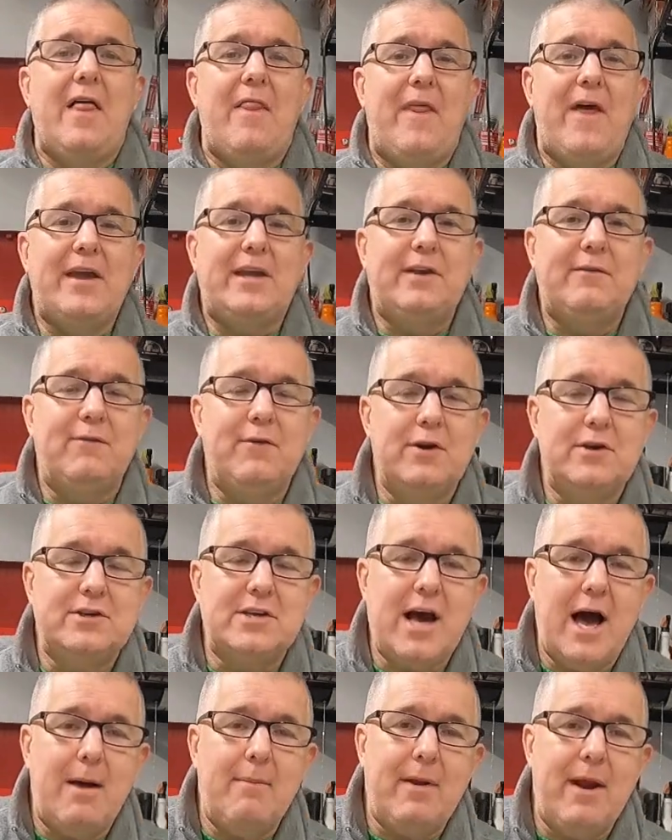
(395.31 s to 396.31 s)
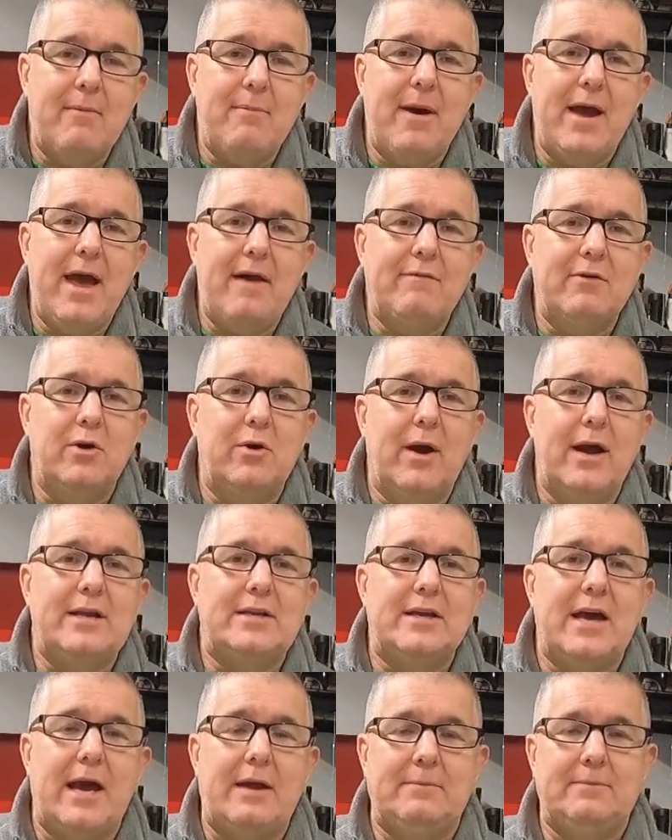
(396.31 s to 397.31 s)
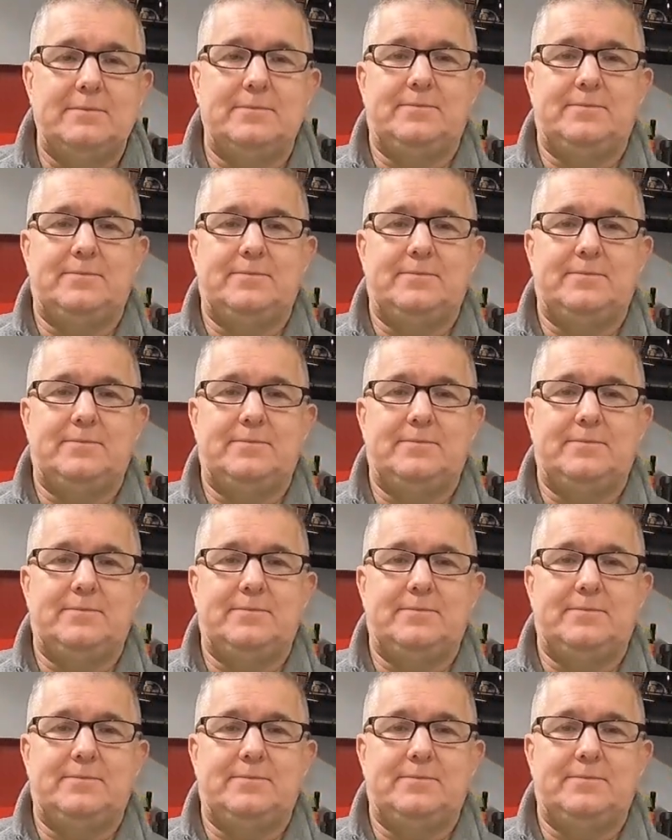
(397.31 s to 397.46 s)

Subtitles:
Thank you for your time. Everybody have a great day.